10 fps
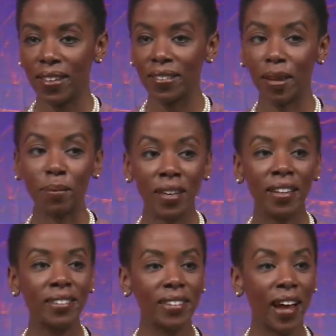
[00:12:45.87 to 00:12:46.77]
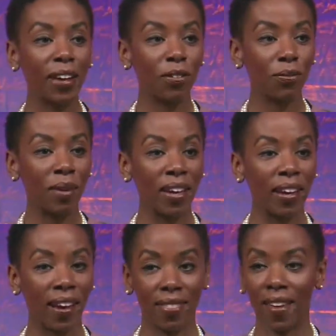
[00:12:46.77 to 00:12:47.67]
Something inside of
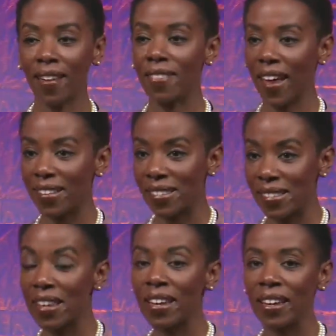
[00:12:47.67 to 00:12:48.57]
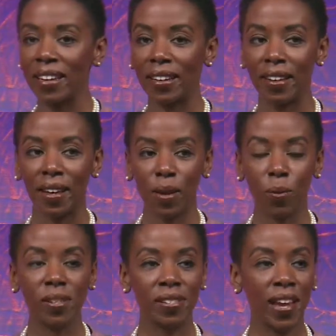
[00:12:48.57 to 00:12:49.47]
me, I think that seed,
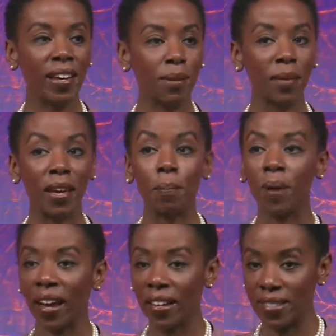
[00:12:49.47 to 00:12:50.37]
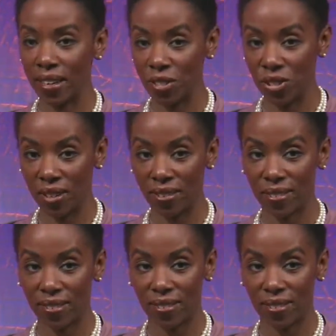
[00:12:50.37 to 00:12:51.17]
was saying to me, pay attention.